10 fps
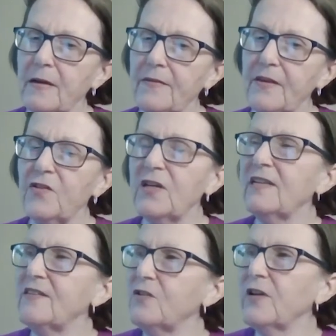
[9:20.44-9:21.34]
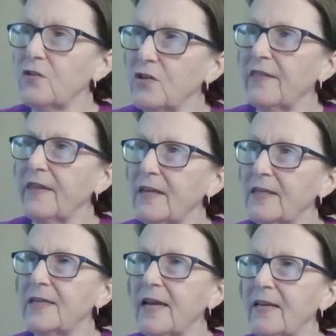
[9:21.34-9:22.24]
the other consideration I think
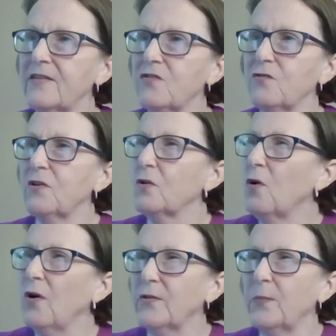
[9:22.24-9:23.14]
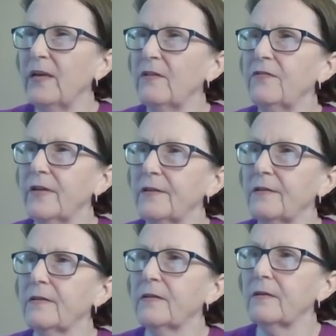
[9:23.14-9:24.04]
today is a real cost benefit,
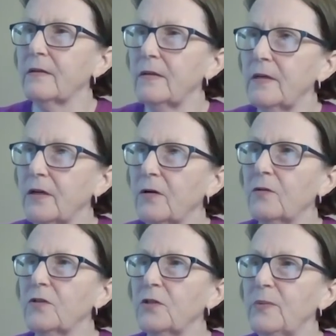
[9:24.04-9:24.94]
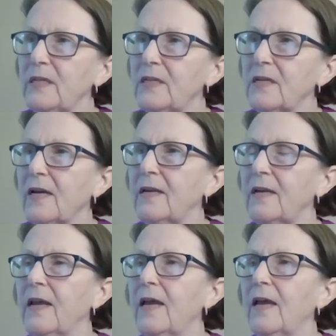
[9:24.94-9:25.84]
to be
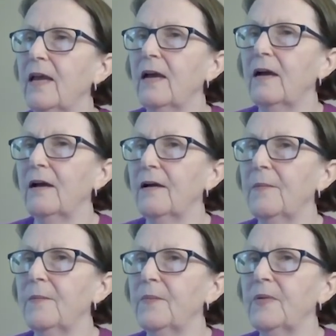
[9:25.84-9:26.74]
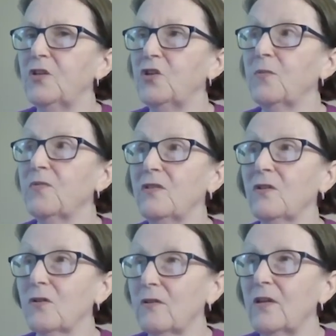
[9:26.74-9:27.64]
done in terms of
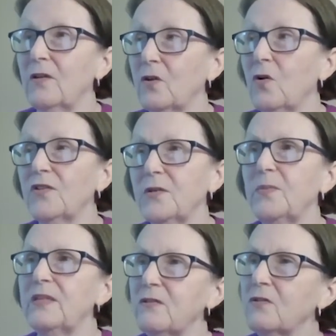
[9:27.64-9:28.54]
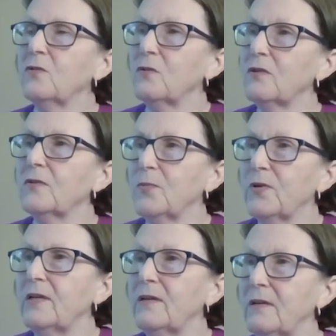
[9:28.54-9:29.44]
the cost of business school is
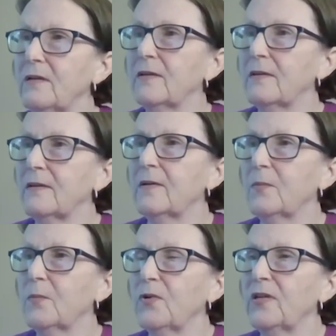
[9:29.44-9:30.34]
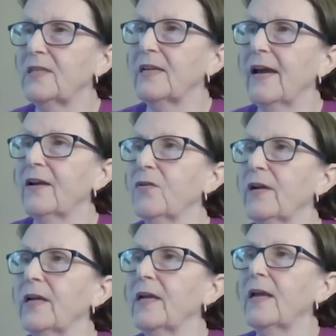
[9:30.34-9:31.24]
pretty
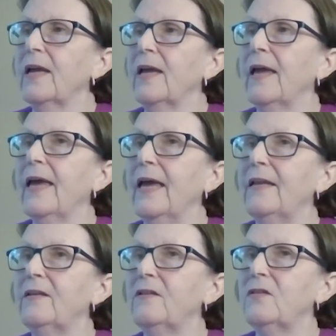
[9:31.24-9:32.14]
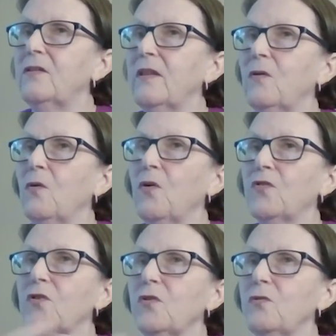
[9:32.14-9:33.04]
staggering. And
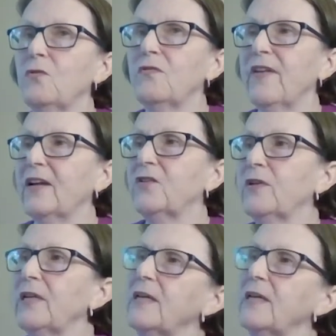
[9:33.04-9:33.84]
also factoring